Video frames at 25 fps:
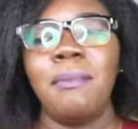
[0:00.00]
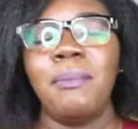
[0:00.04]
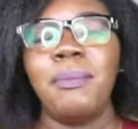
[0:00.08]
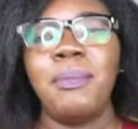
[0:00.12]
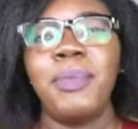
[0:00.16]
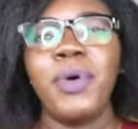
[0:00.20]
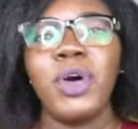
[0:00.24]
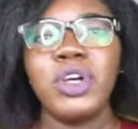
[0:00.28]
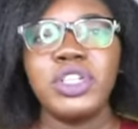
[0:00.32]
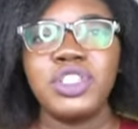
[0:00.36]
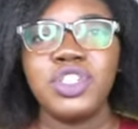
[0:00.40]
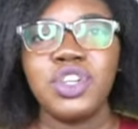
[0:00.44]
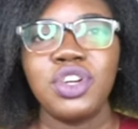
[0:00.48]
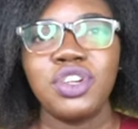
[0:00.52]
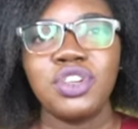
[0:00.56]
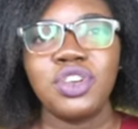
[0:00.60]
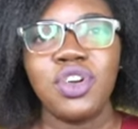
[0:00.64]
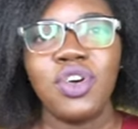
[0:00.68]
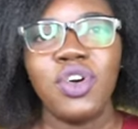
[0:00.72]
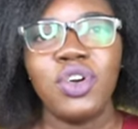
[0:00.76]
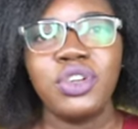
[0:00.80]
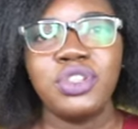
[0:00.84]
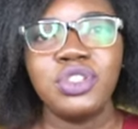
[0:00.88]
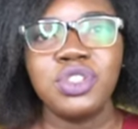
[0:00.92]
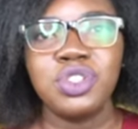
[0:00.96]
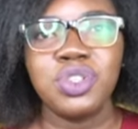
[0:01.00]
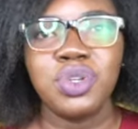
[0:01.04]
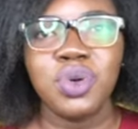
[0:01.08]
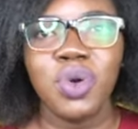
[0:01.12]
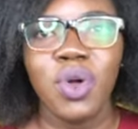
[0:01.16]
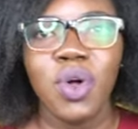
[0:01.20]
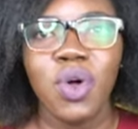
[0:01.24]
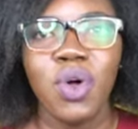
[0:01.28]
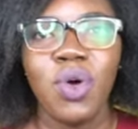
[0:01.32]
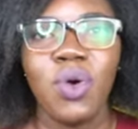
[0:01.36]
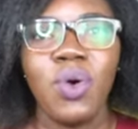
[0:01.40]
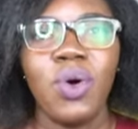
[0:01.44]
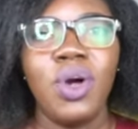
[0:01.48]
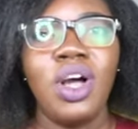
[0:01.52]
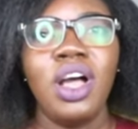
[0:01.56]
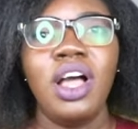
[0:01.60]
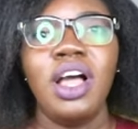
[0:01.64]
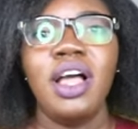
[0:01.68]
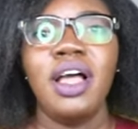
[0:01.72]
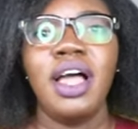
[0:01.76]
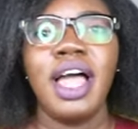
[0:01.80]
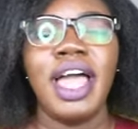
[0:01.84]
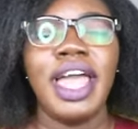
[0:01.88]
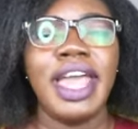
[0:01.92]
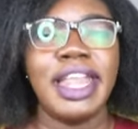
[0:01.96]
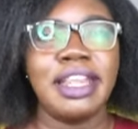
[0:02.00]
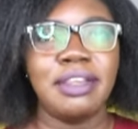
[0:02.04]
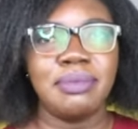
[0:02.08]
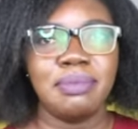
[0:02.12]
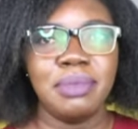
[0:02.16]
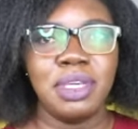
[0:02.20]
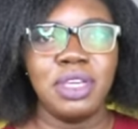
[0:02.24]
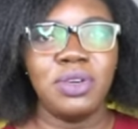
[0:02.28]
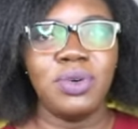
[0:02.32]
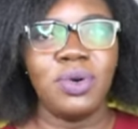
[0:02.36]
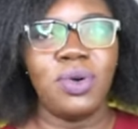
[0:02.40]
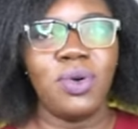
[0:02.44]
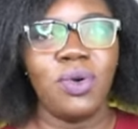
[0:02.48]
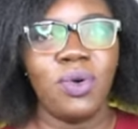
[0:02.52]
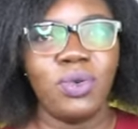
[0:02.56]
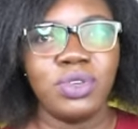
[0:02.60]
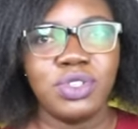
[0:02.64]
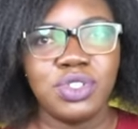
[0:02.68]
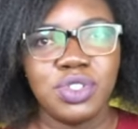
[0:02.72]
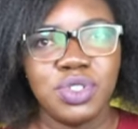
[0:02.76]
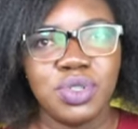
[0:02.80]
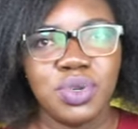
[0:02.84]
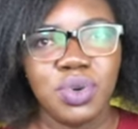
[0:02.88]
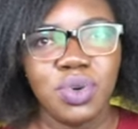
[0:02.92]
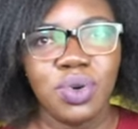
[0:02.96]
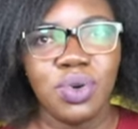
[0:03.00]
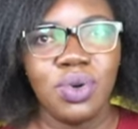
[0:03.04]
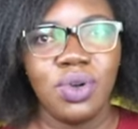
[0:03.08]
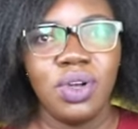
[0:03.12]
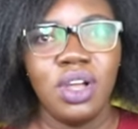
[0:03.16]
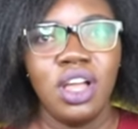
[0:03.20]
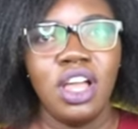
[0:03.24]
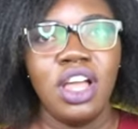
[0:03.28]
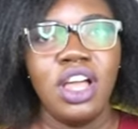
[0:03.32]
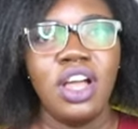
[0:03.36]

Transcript: portion control, and meal control.